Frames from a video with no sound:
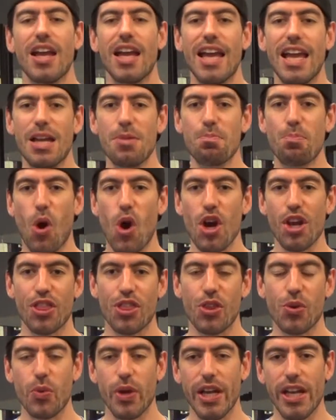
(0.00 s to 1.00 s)
in part
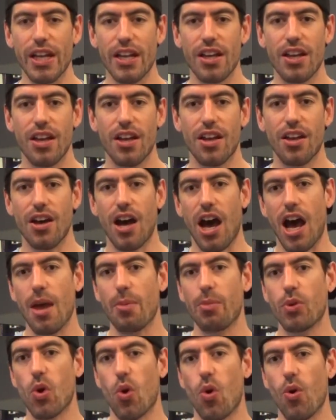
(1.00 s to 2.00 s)
3,
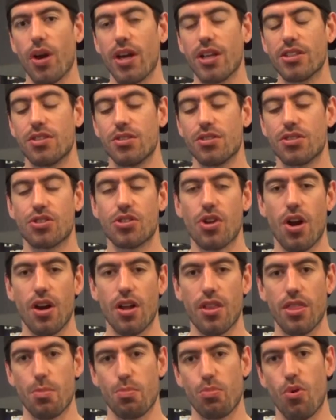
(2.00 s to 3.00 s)
I'm going to
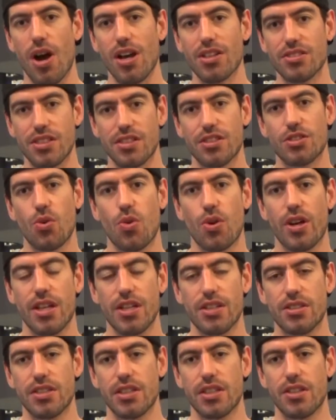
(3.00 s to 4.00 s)
start the
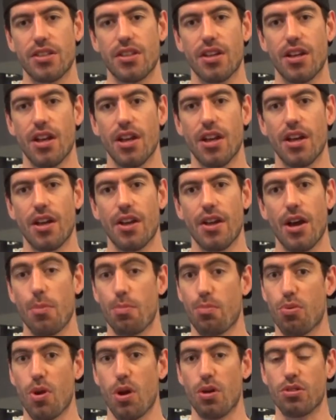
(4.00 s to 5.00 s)
process-oriented
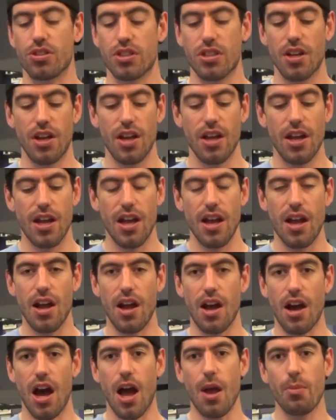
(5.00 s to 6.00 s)
approach.
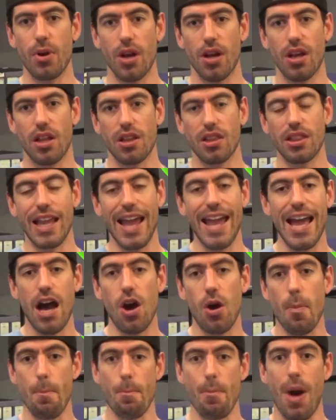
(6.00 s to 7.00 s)
I'm going to lay
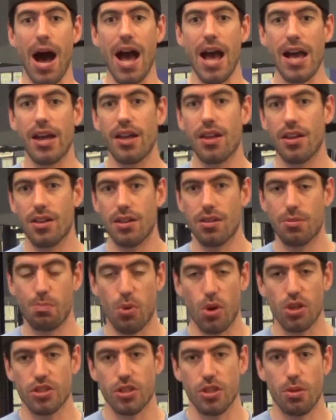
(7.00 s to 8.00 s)
out my
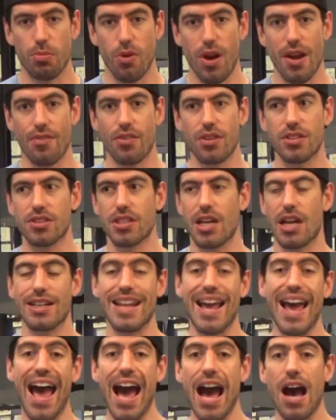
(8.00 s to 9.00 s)
personal preference on
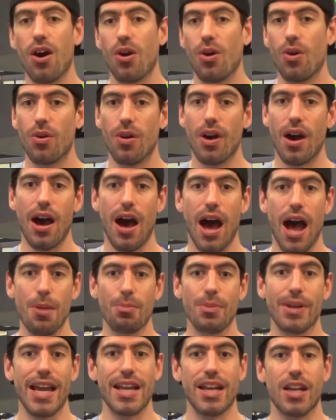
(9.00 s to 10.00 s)
how
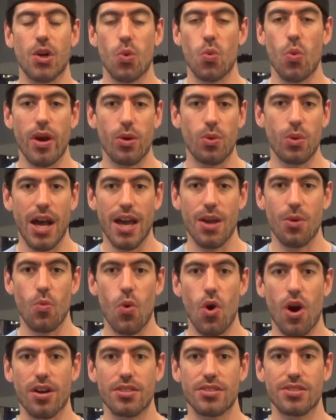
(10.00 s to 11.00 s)
I'm getting what I
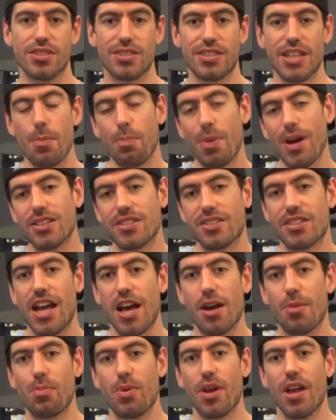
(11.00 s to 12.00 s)
want, step by
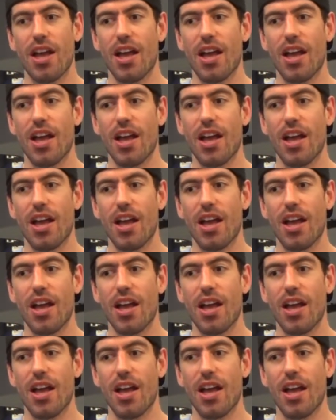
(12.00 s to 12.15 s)
step,